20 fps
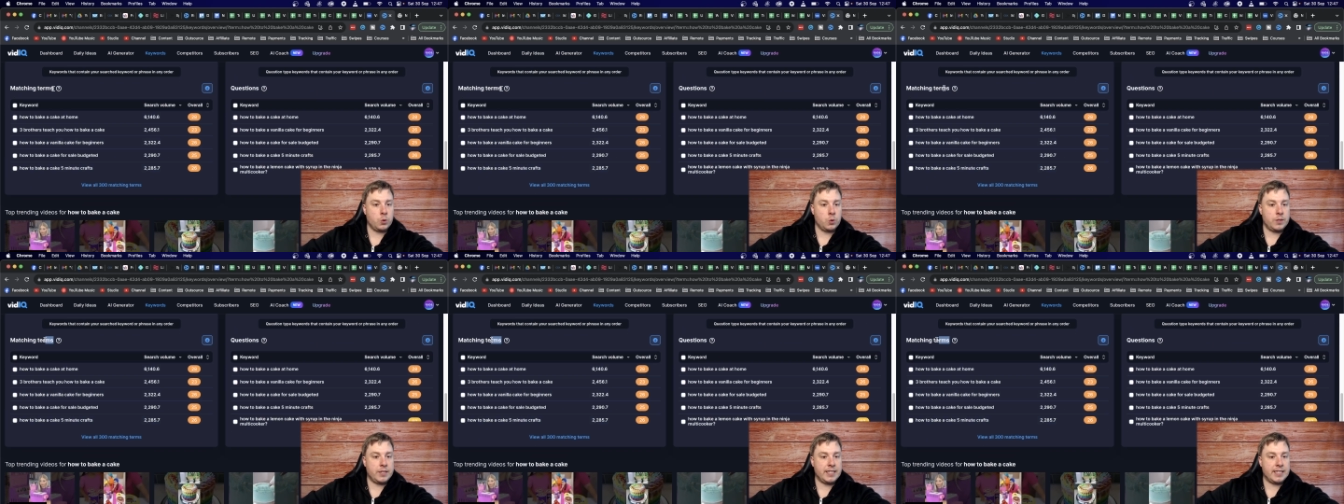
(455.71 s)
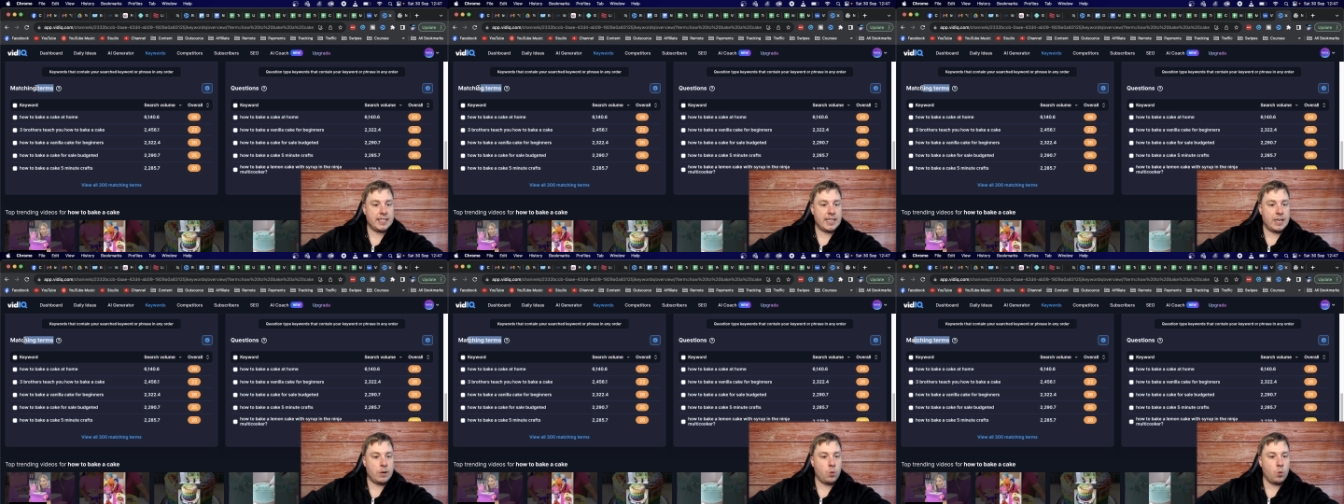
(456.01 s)
which
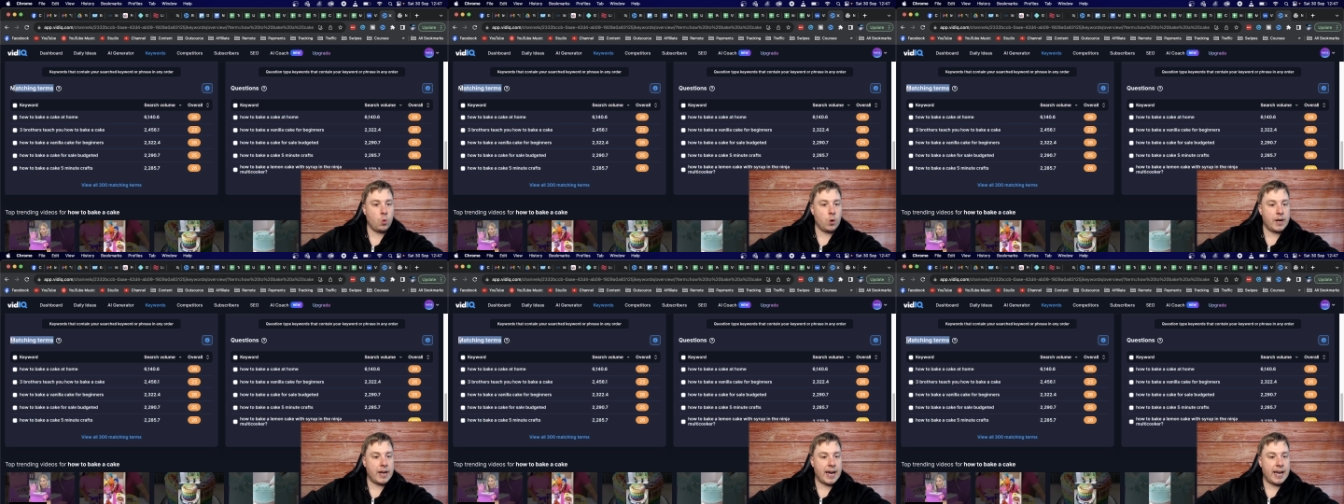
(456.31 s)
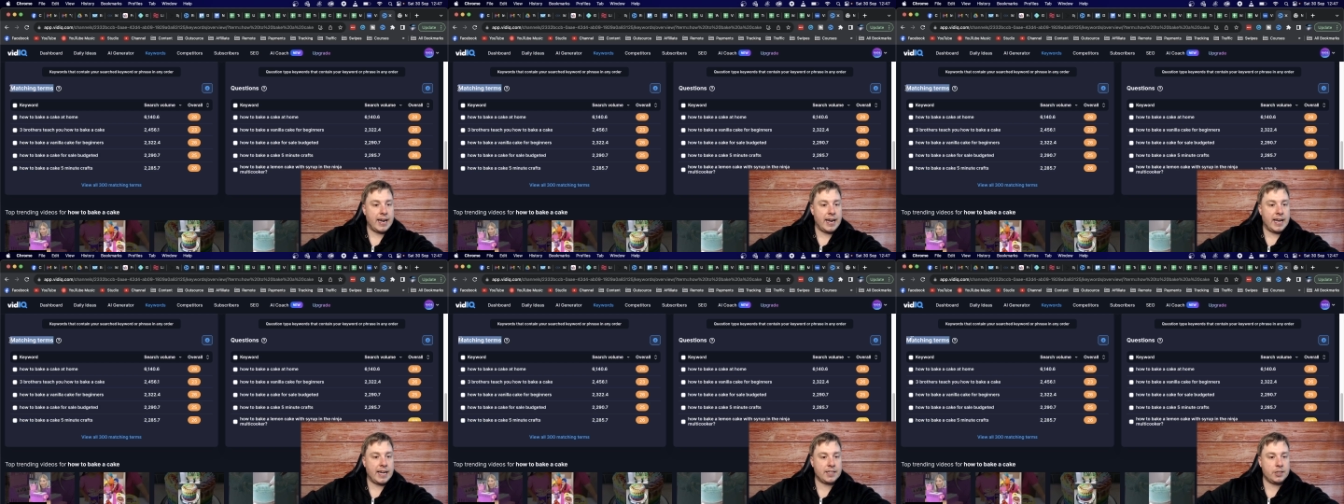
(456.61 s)
is what
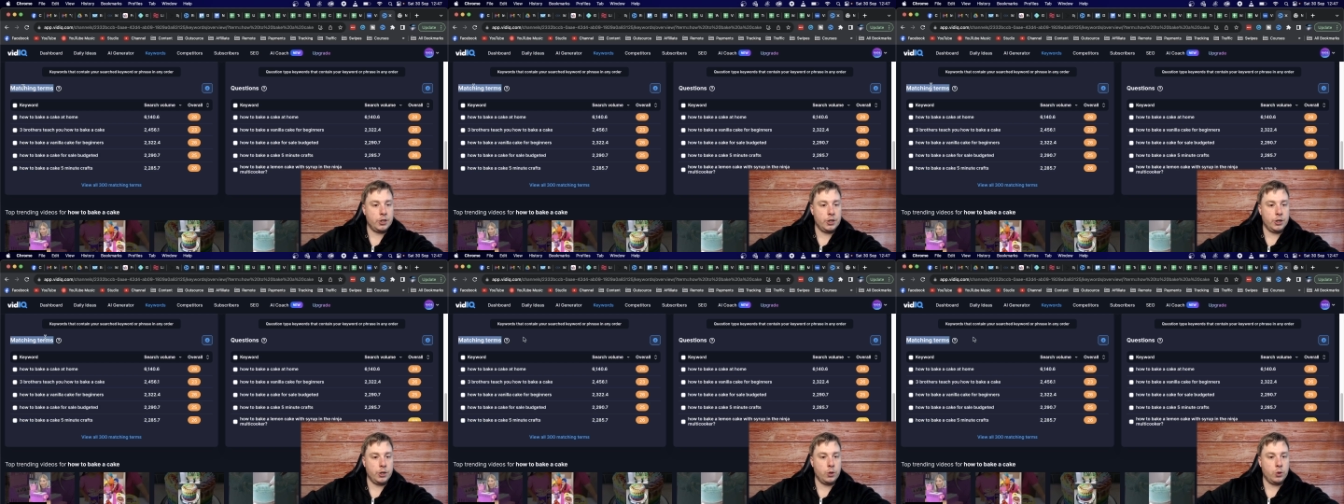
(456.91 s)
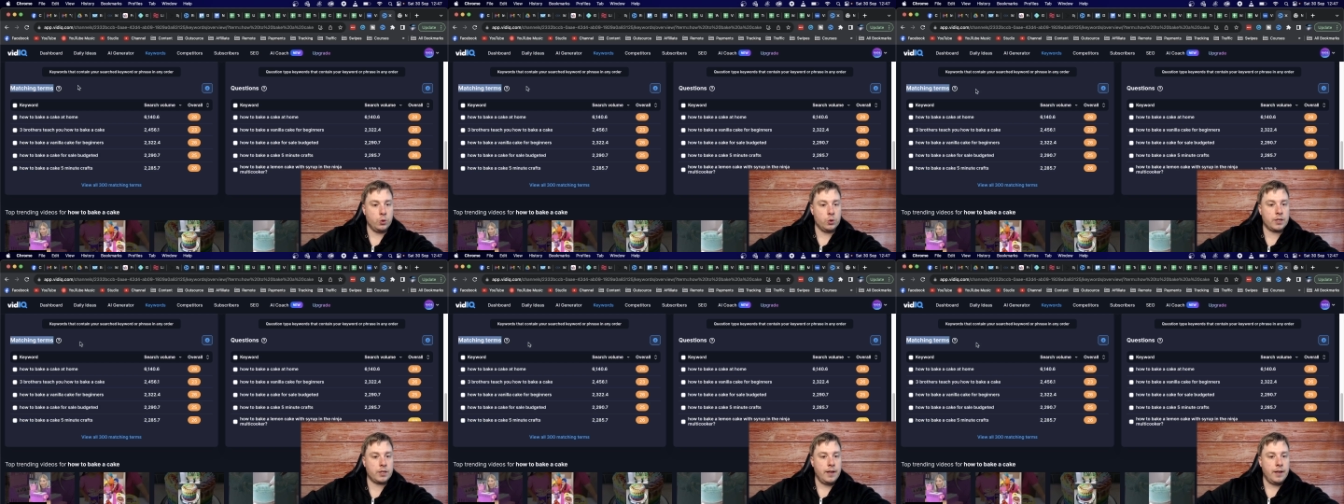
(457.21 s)
I like to
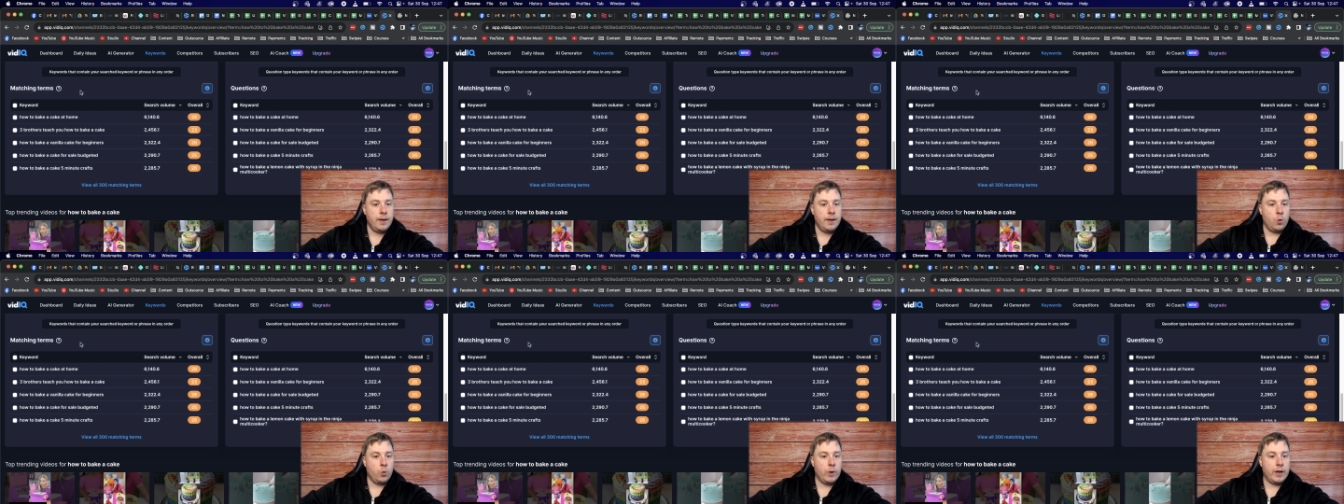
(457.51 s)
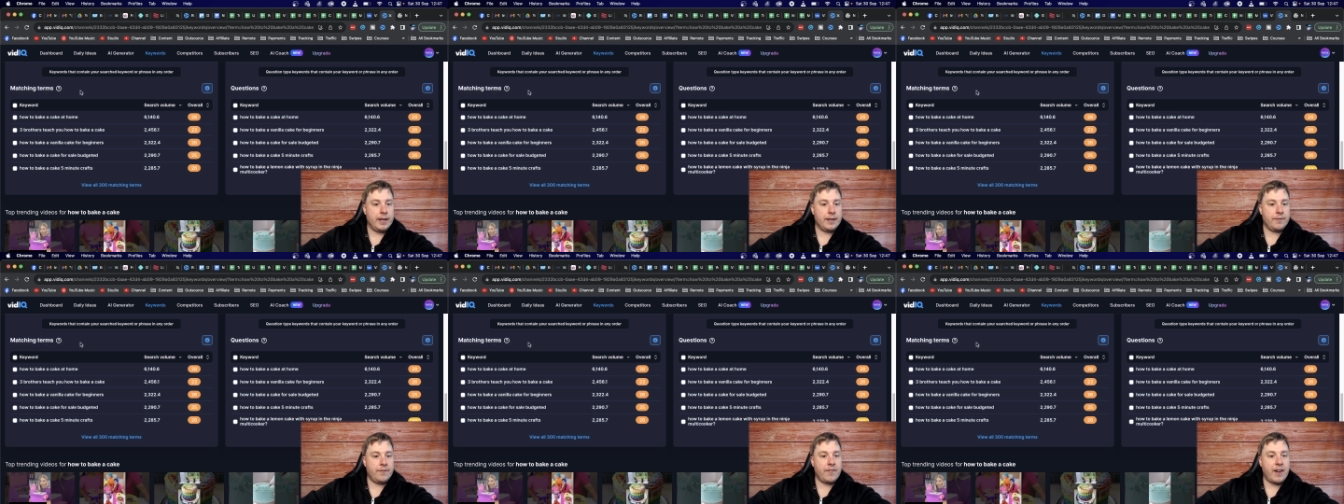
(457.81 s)
use
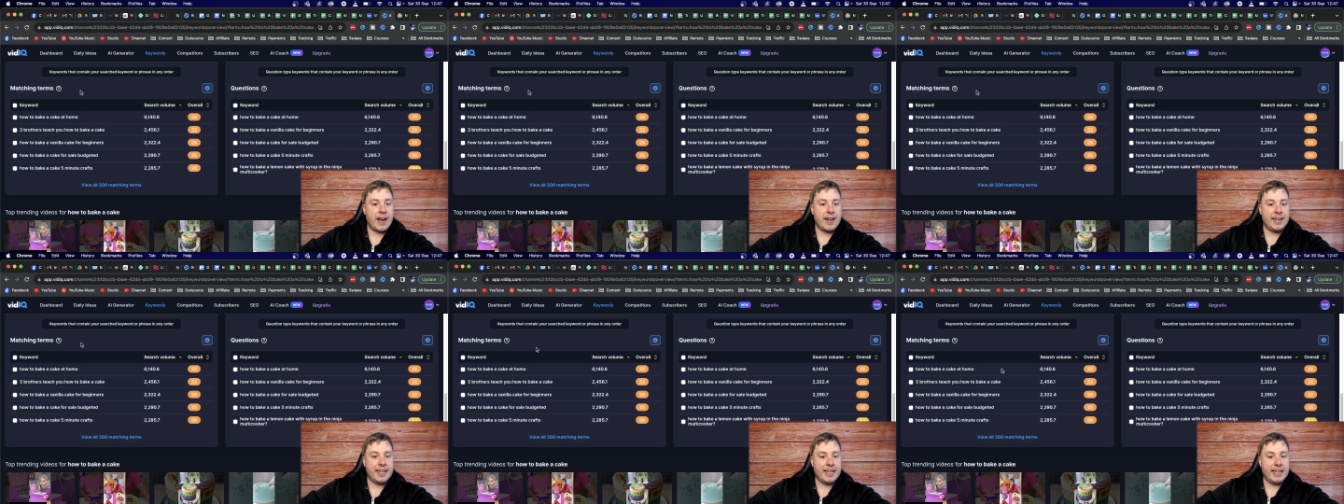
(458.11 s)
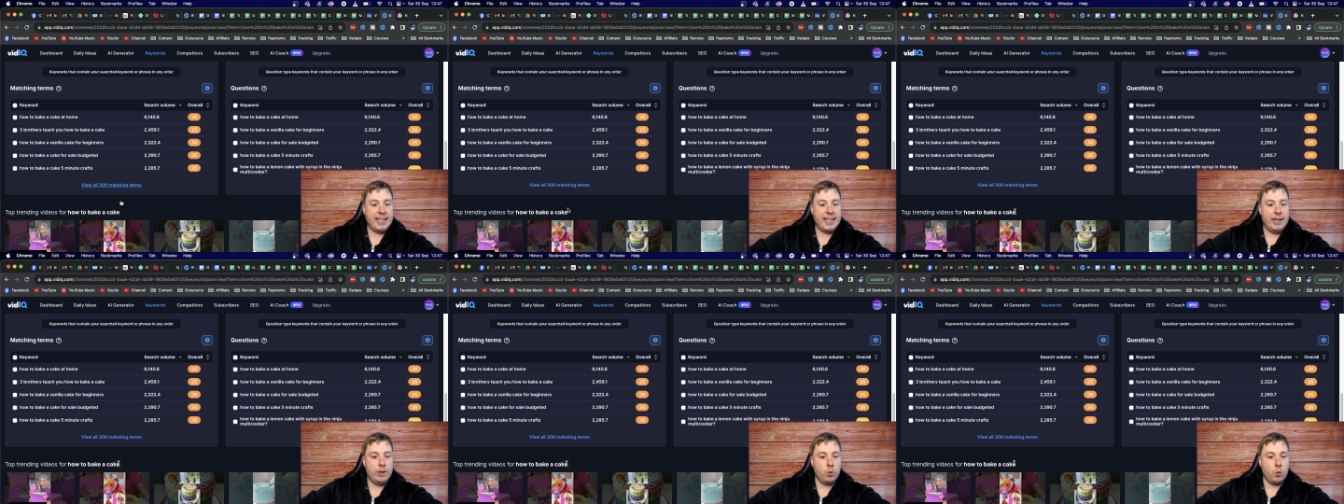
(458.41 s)
when
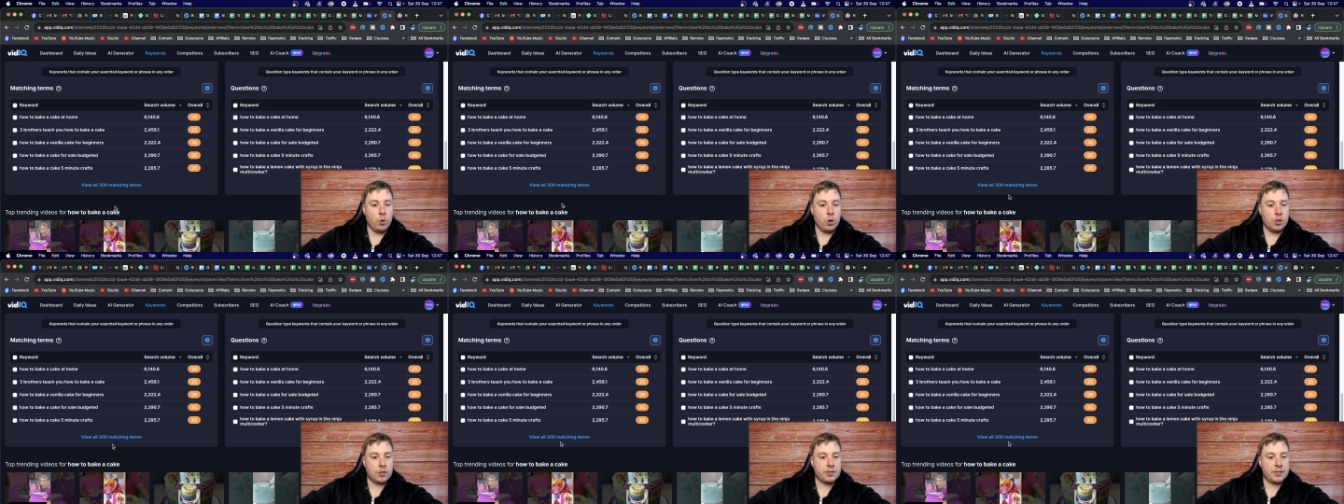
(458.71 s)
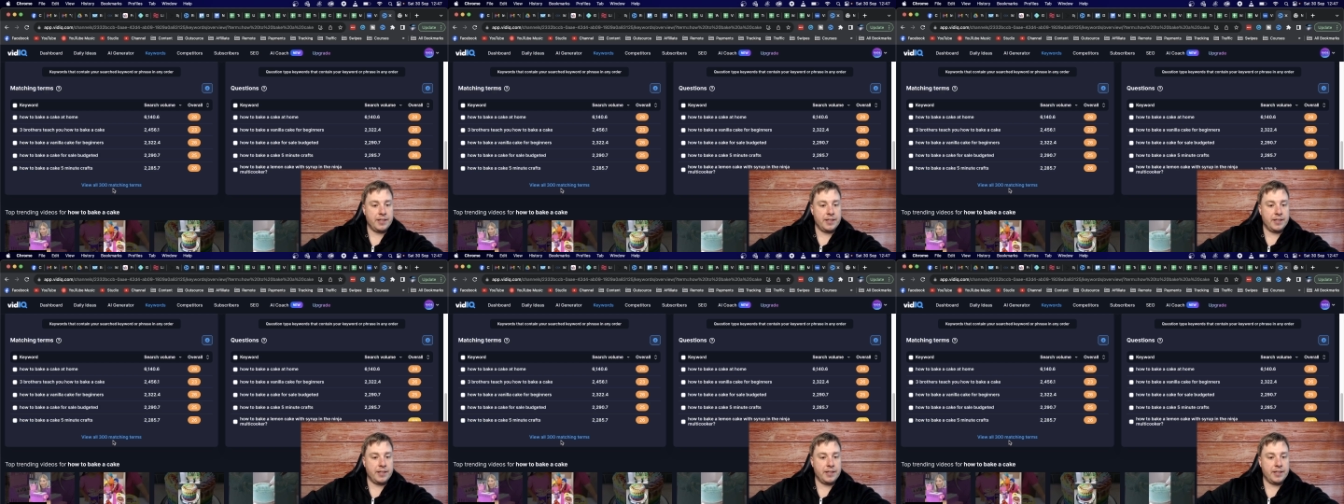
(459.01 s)
finding keywords.